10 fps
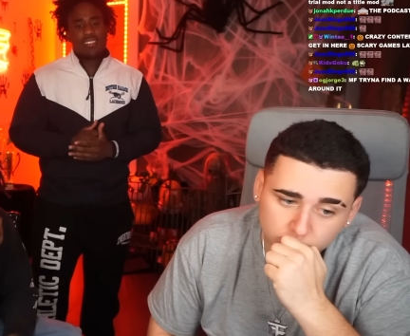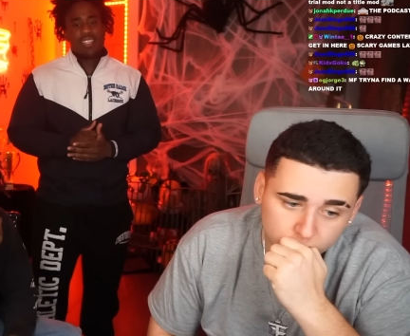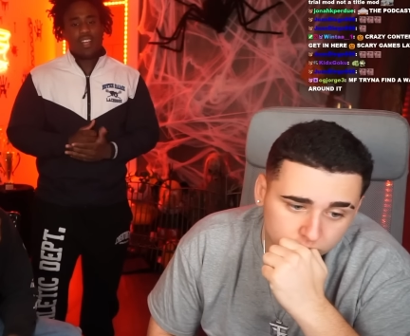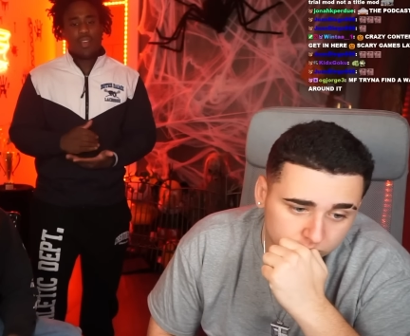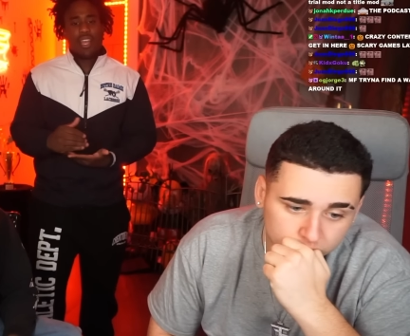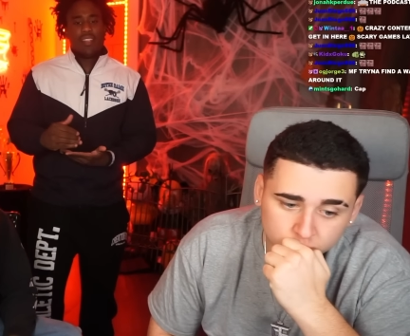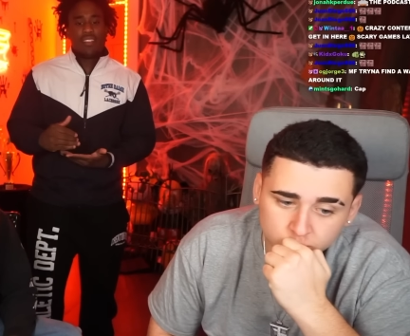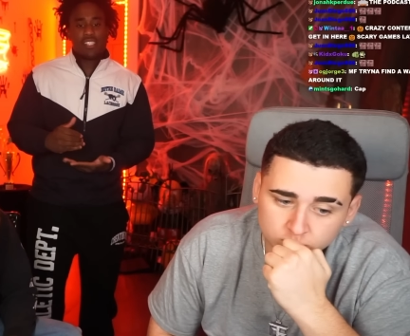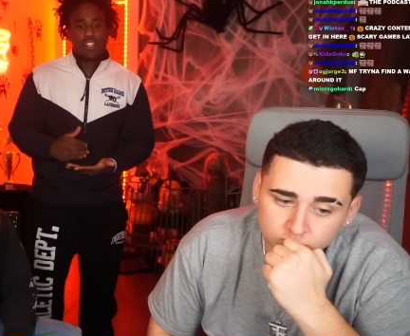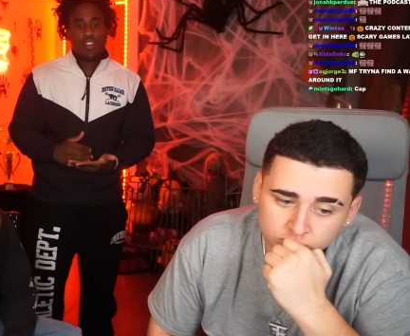Speaker 1: it's like okay, this
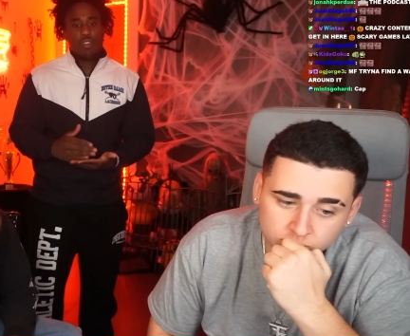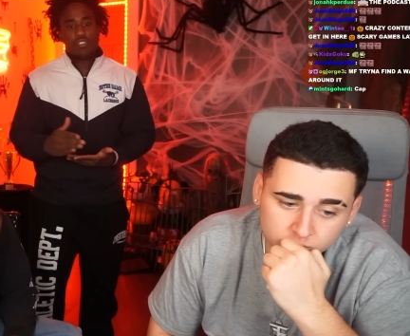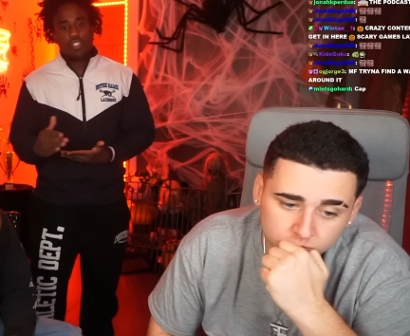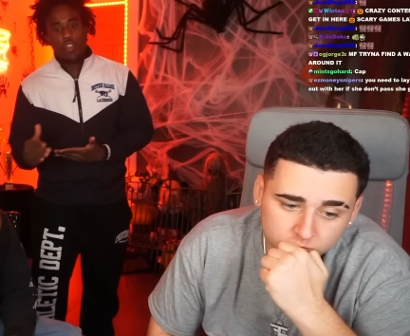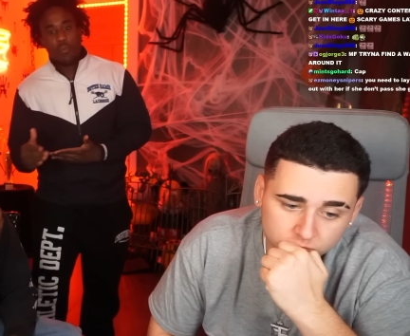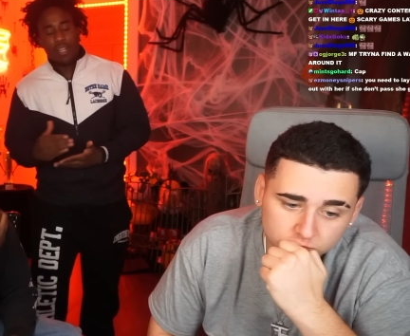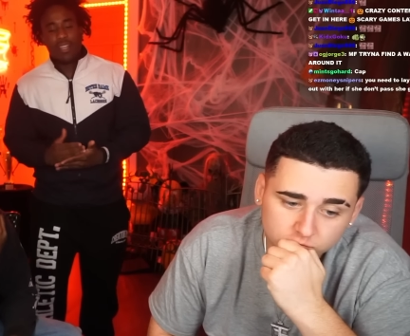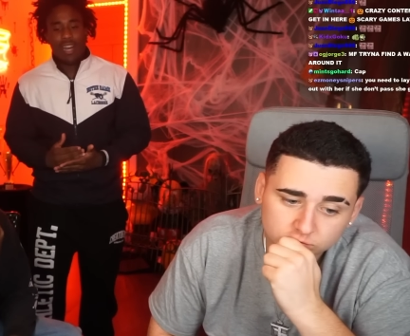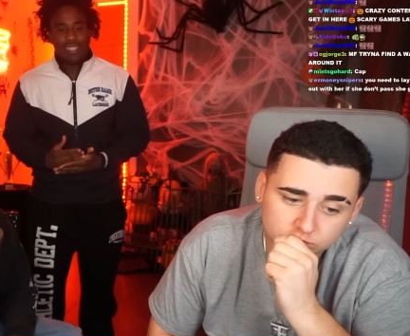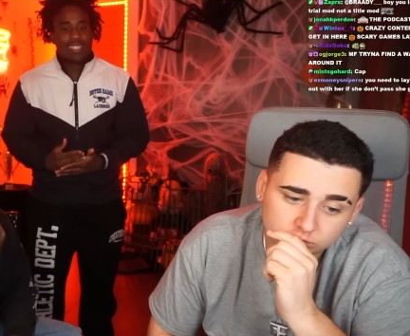girl knows too many
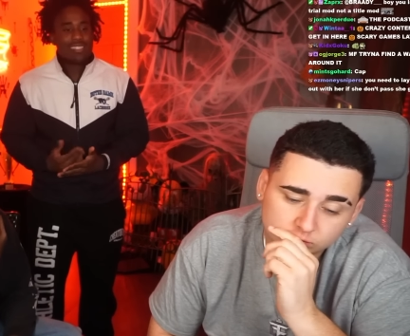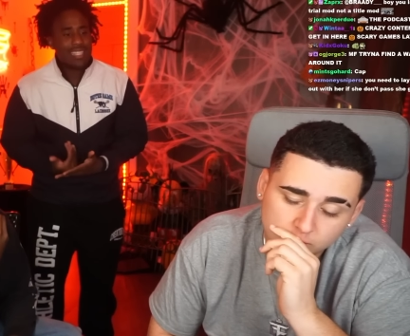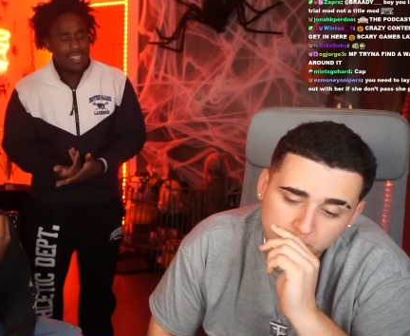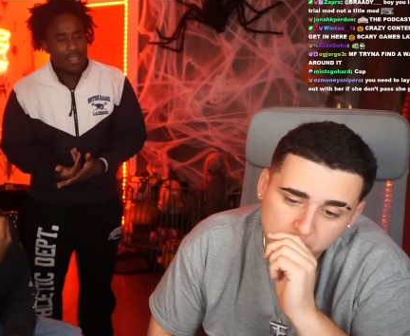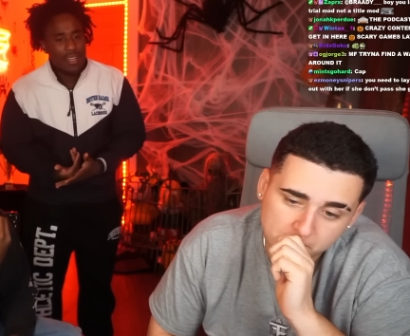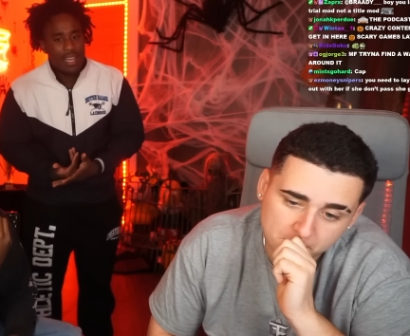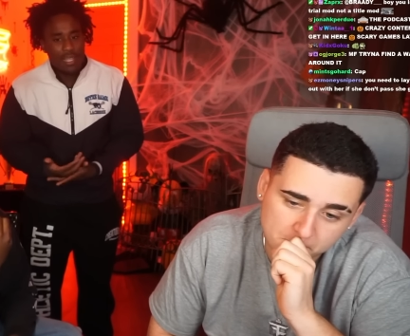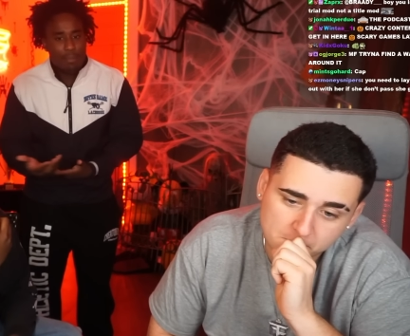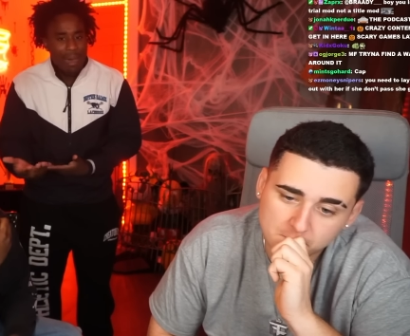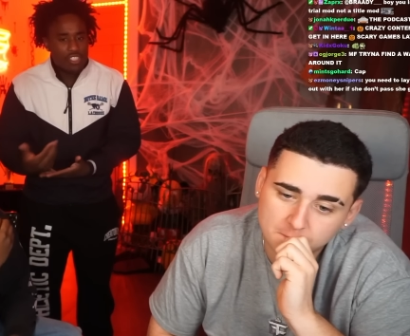guys. It's like, the, yeah. the
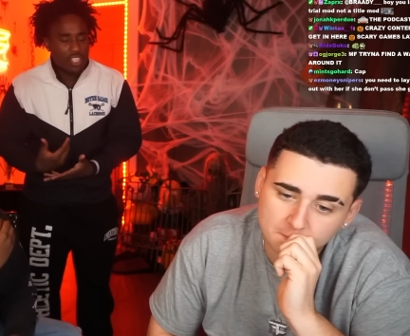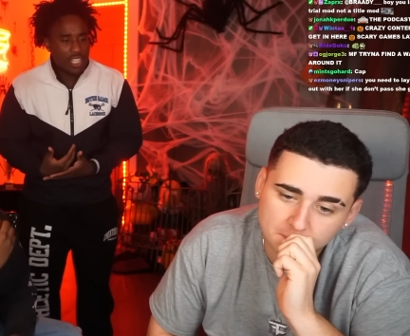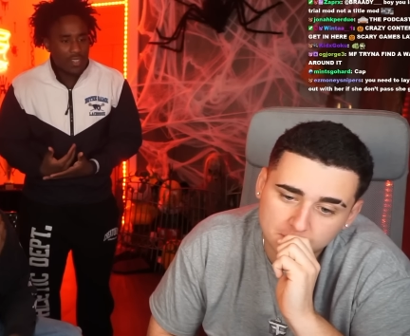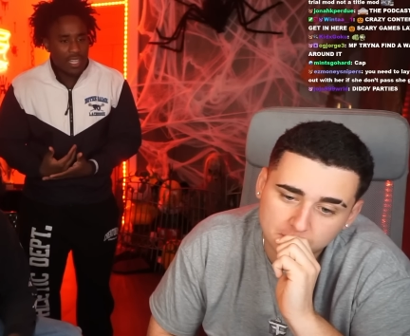bouncer theory.